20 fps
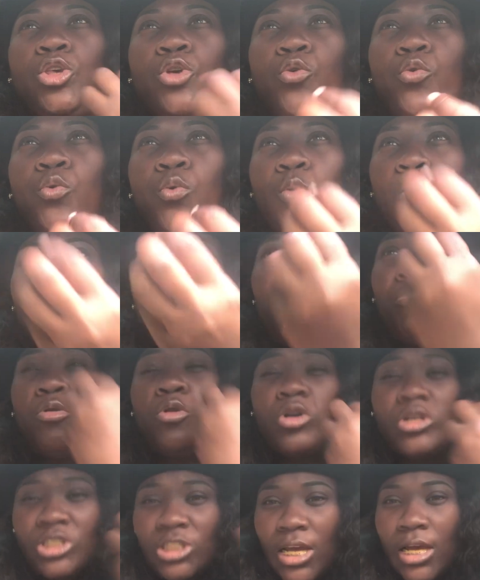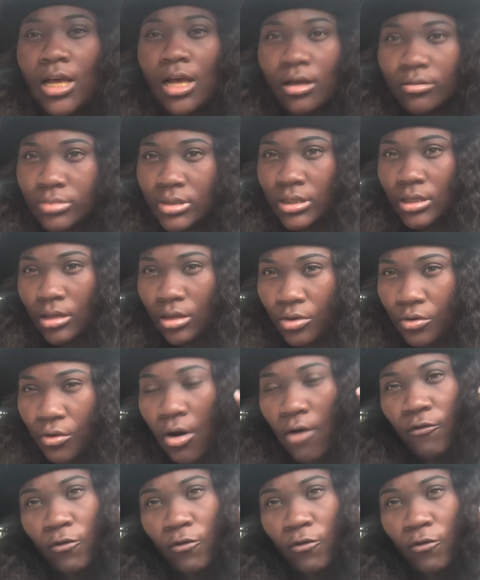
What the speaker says: you bullshit comes to you,